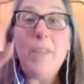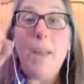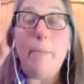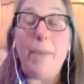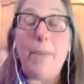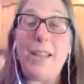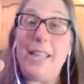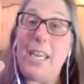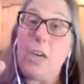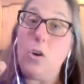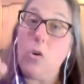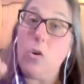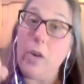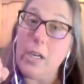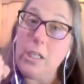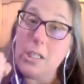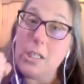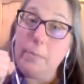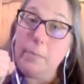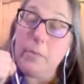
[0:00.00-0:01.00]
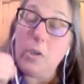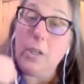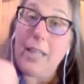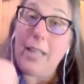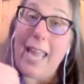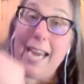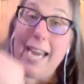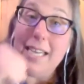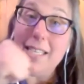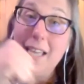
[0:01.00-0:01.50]
But they crunch up their
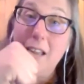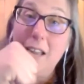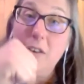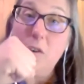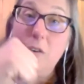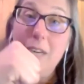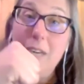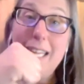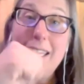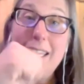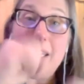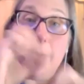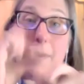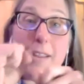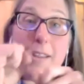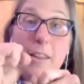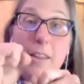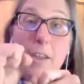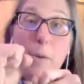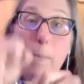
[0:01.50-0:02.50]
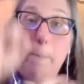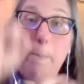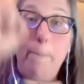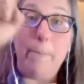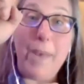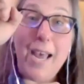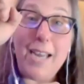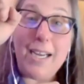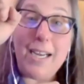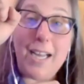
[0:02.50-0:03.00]
legs underneath them and their
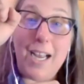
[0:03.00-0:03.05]
butt